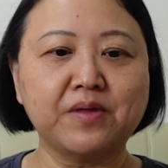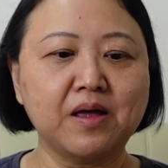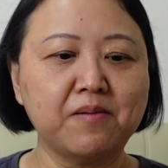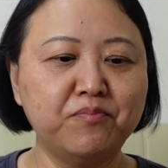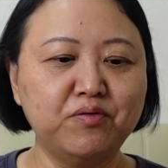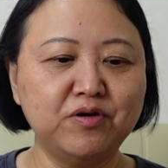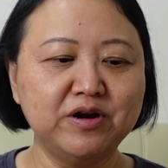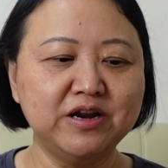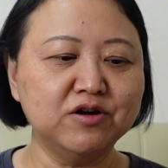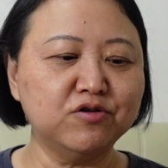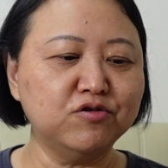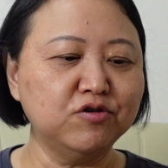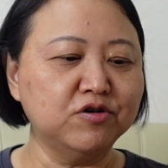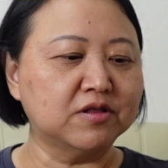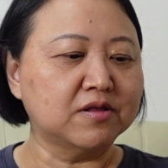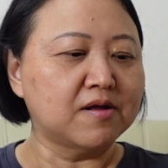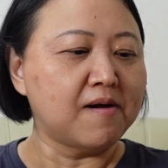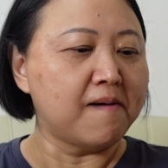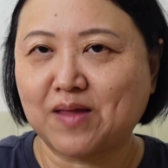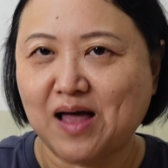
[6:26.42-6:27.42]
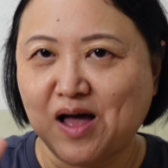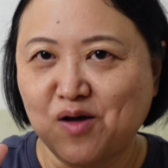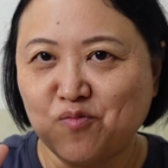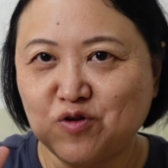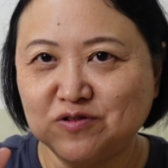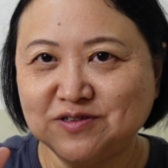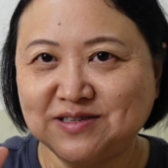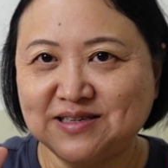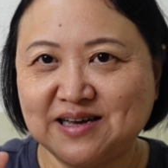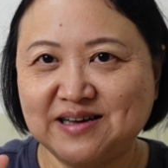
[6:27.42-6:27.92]
Pretty good. I
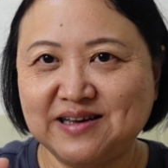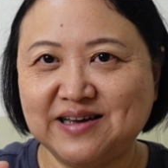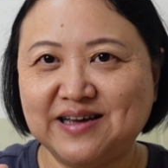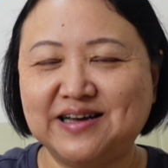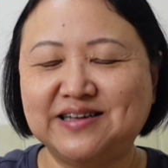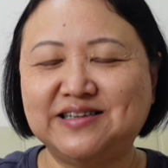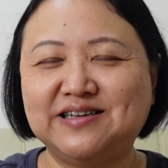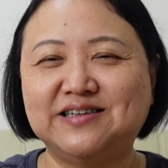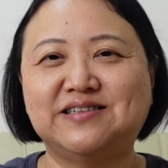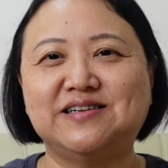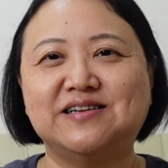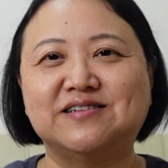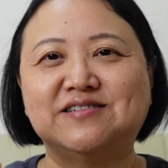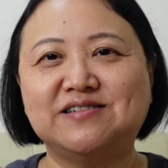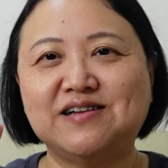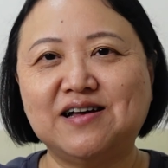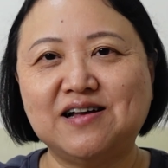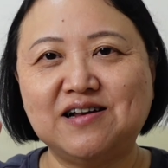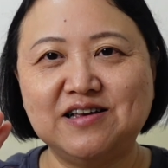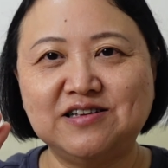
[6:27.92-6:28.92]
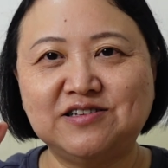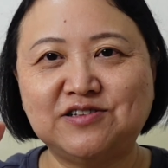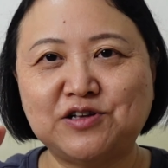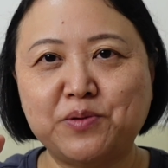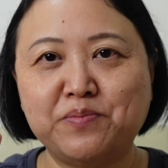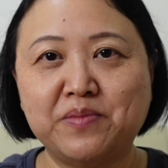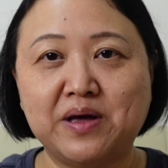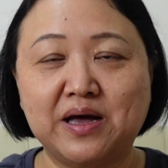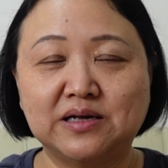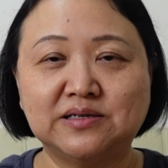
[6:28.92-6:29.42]
won't say it is exactly
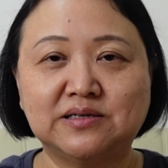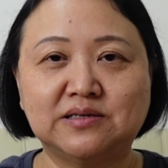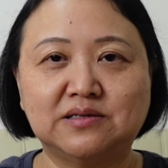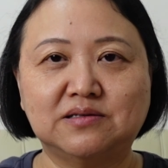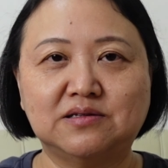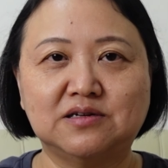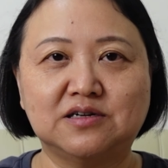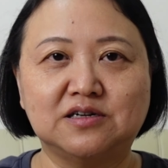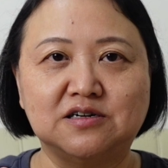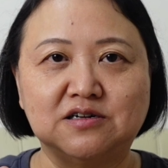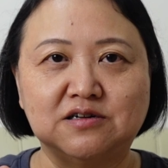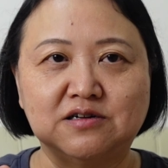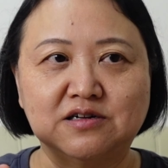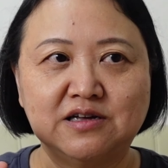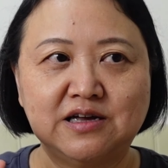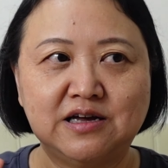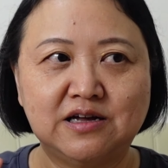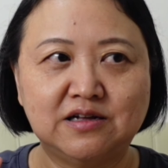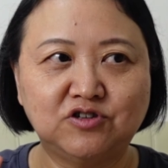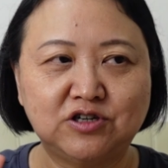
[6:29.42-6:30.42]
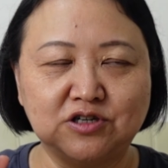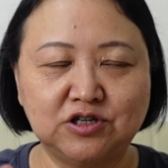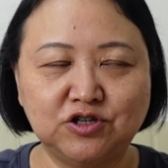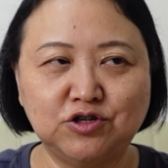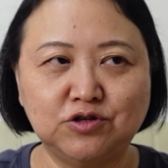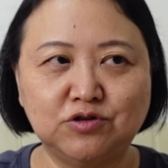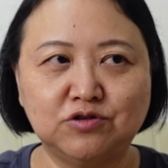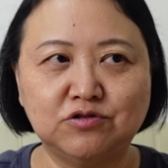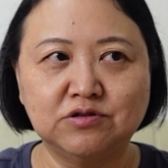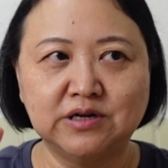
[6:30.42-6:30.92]
same as the
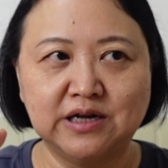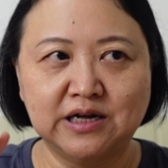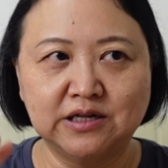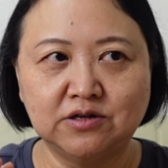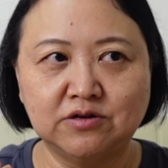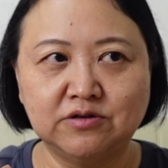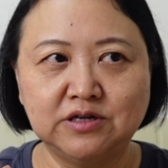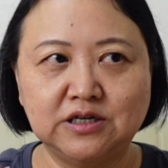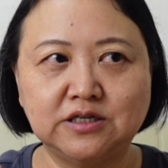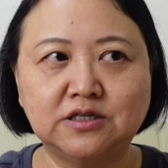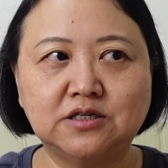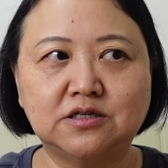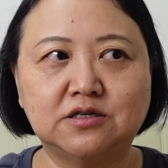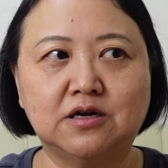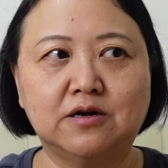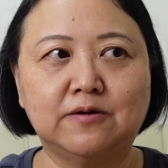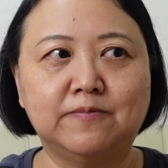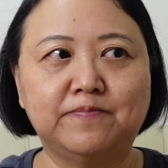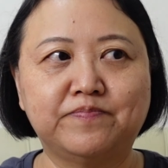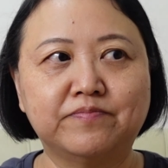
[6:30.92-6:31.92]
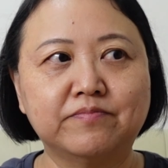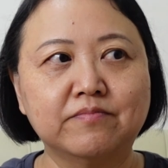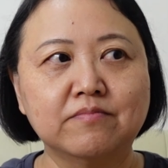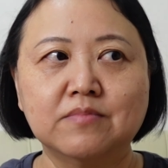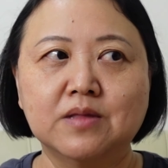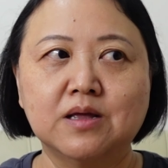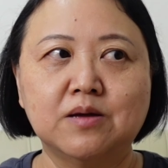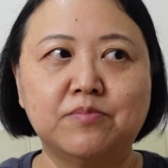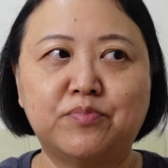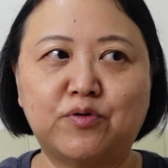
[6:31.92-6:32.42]
traditional Cantonese
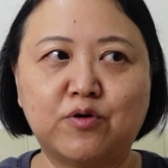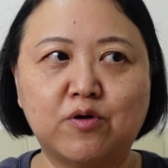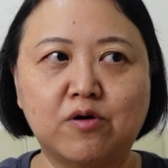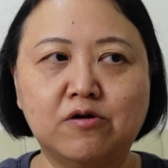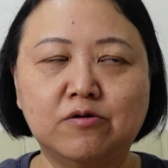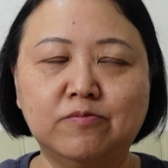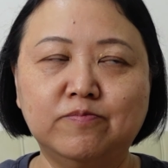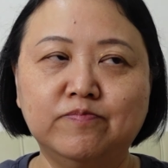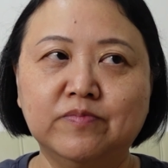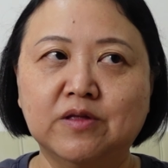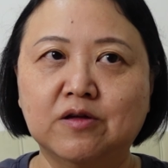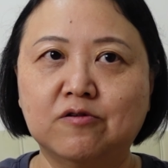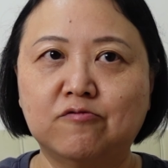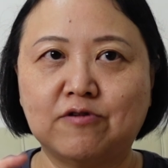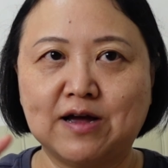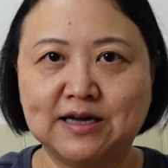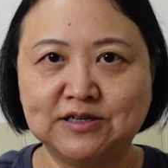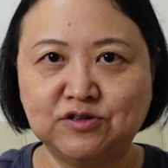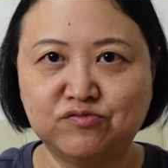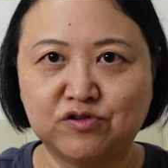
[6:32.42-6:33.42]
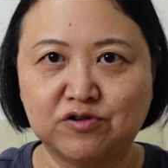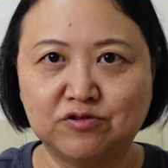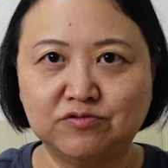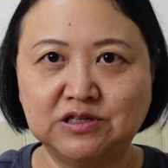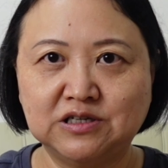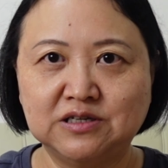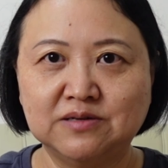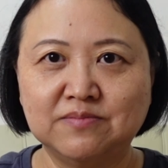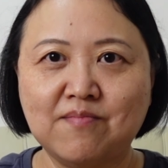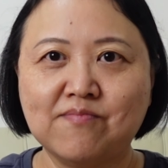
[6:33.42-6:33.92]
prawn rice
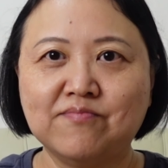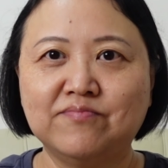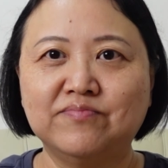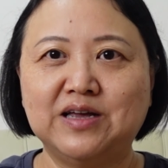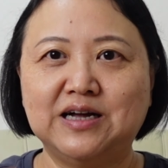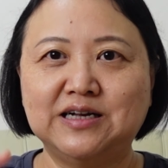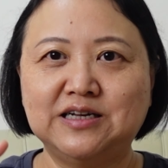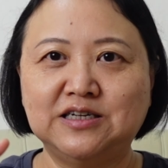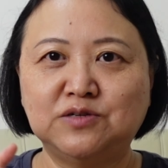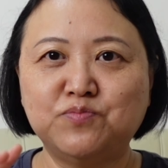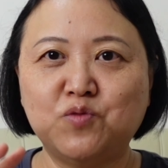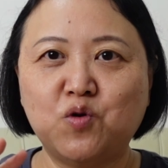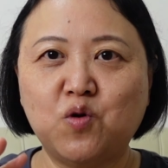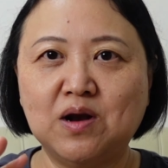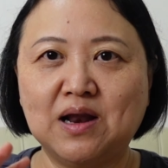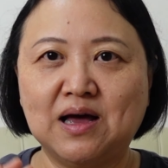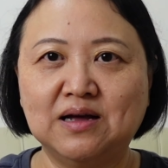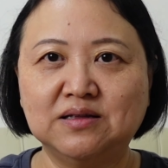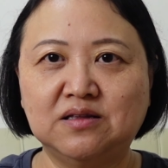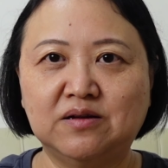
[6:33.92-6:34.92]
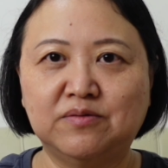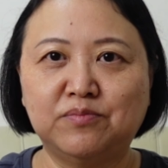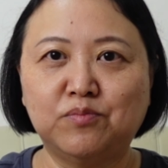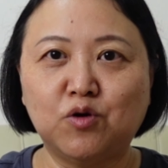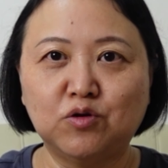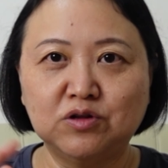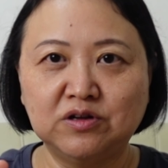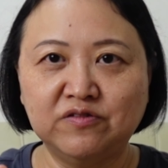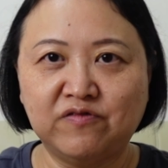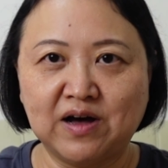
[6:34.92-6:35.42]
rolls. It is more like the
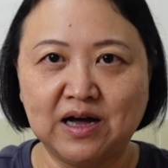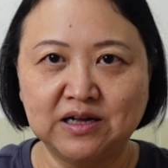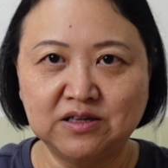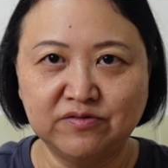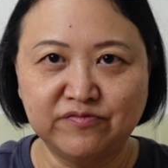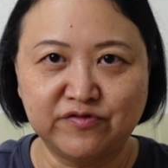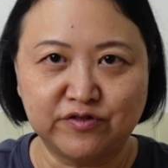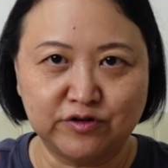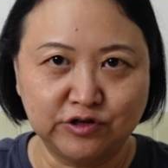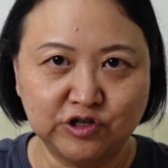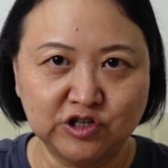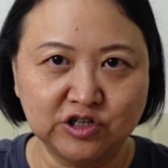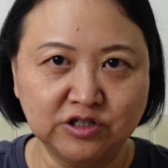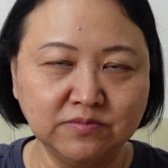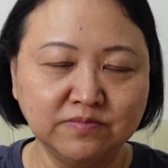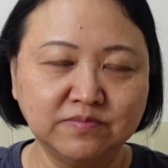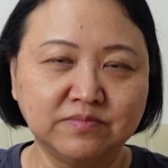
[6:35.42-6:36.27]
modified version